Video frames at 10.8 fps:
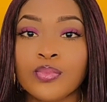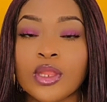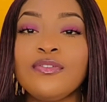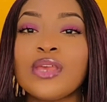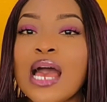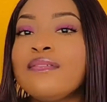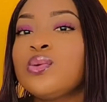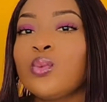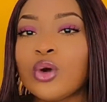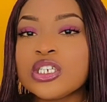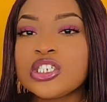If you
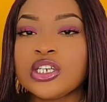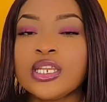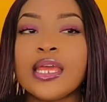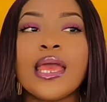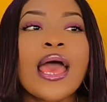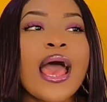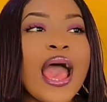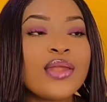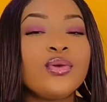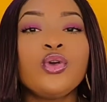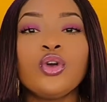haven't watched it, I
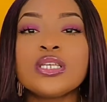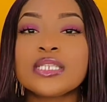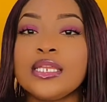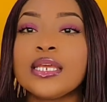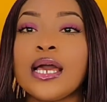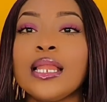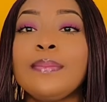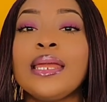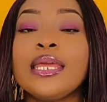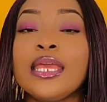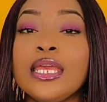don't know your skin color,
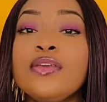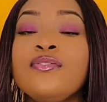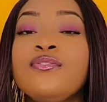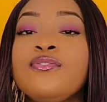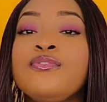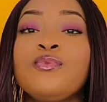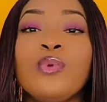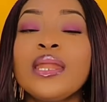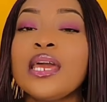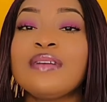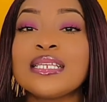but if
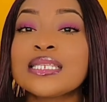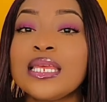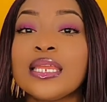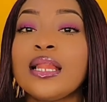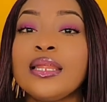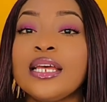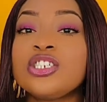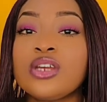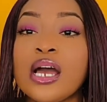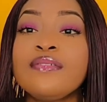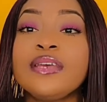whatever skin color that you
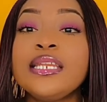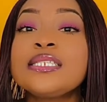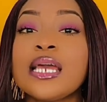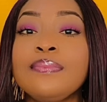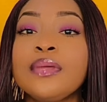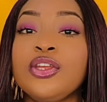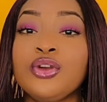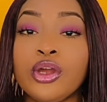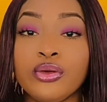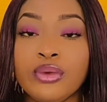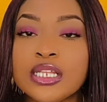have, anytime that you are
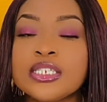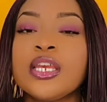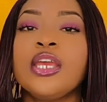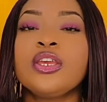erect,